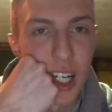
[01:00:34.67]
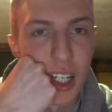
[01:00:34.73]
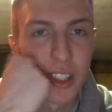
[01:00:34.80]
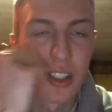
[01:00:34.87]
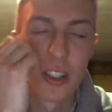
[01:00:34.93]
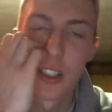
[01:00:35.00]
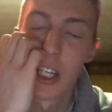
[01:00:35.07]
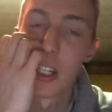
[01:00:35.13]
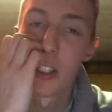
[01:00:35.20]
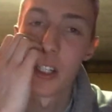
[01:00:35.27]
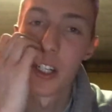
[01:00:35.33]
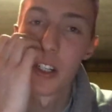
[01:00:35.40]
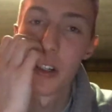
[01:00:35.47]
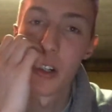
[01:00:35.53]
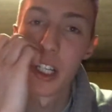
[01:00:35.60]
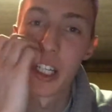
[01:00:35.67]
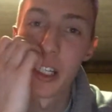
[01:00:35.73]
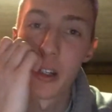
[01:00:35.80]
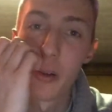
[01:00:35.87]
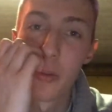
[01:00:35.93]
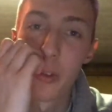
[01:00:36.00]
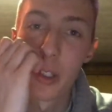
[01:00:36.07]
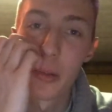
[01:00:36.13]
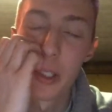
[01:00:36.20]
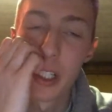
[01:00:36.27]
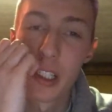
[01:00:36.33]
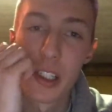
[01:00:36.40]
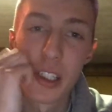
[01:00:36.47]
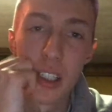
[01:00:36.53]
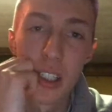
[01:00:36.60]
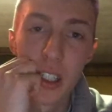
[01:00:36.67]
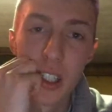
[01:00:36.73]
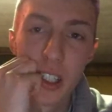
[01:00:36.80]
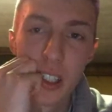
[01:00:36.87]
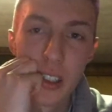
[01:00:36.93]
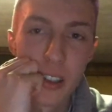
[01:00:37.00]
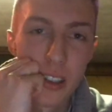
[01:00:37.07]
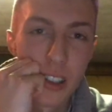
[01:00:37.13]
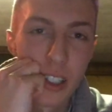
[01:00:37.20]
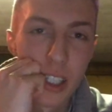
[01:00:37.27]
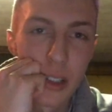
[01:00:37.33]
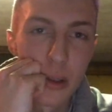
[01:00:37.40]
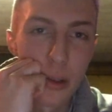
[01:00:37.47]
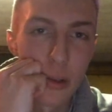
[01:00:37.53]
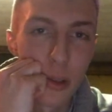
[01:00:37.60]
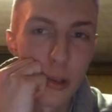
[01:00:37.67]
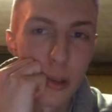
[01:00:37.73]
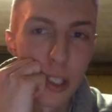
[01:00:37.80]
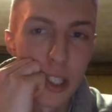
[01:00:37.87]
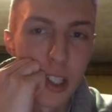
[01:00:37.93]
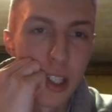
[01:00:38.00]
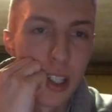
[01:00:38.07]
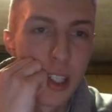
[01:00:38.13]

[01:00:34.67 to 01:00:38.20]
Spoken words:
Send us another link. Hopefully we can get to it real quick.